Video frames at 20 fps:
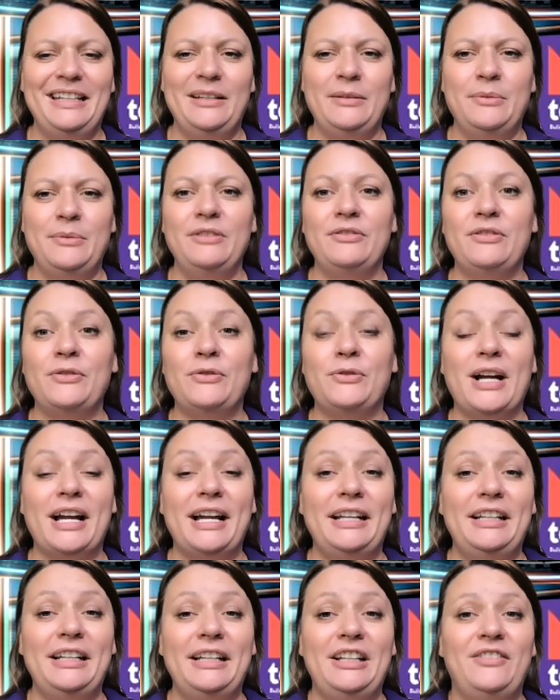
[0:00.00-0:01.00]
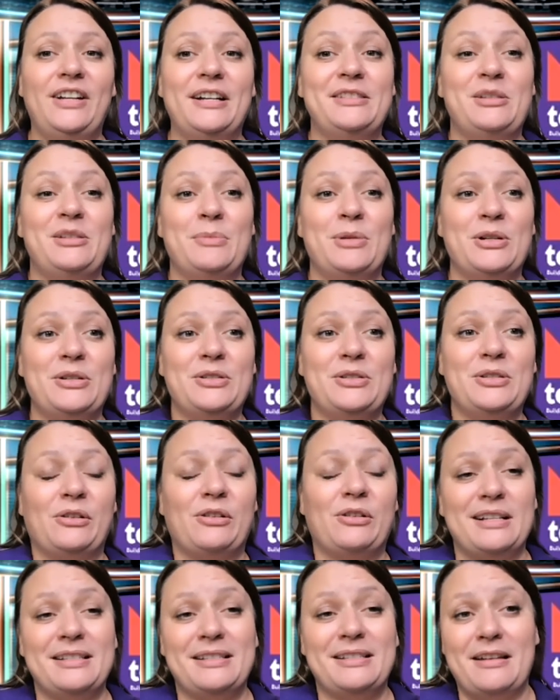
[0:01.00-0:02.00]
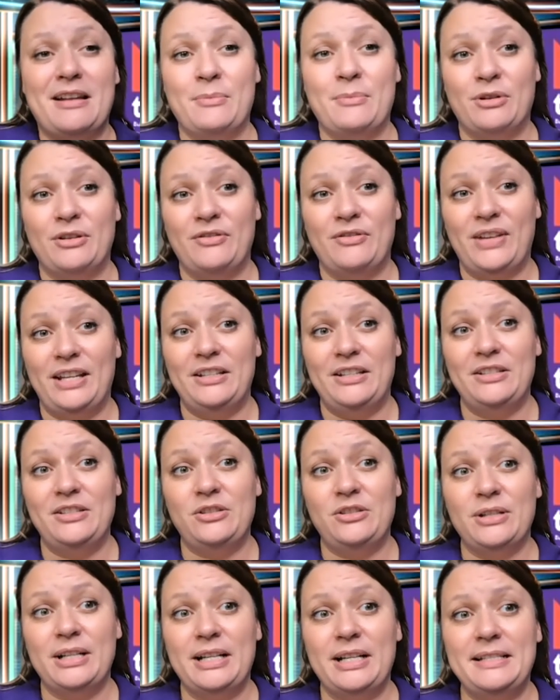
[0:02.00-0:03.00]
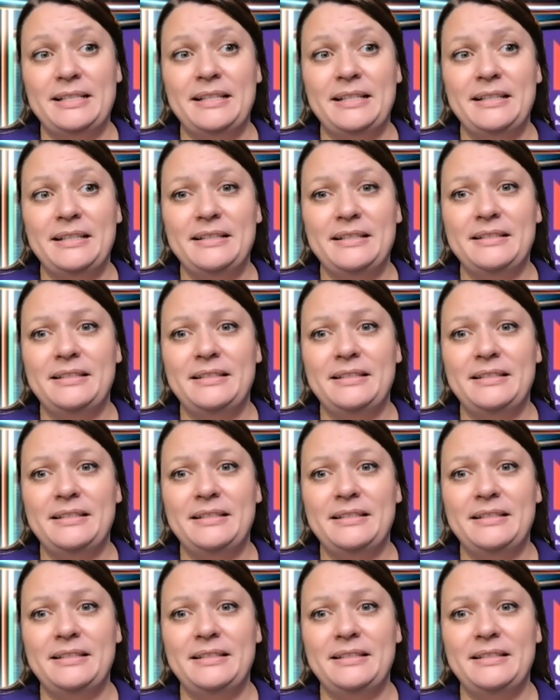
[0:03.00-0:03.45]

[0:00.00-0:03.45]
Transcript: We have a variety of customers across a number of industries.